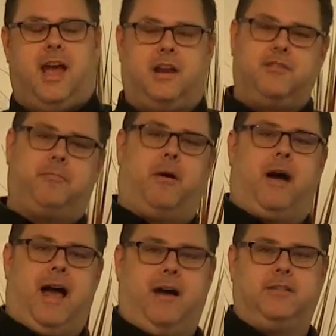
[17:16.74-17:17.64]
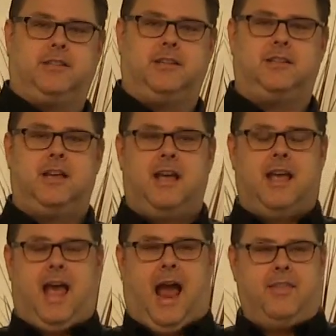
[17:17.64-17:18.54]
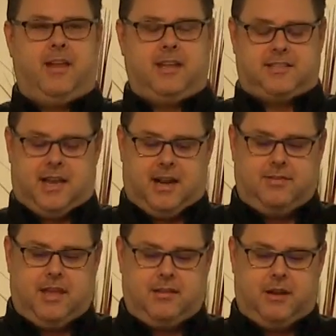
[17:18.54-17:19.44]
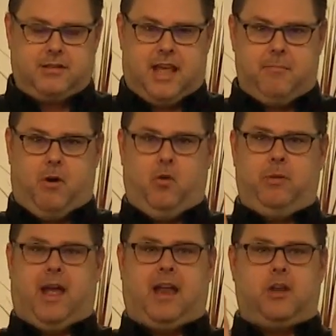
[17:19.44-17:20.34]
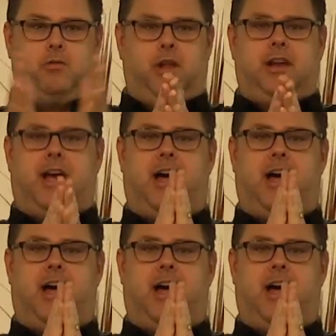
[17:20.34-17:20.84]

and you've bought houses and then he said and then there's that moment and you look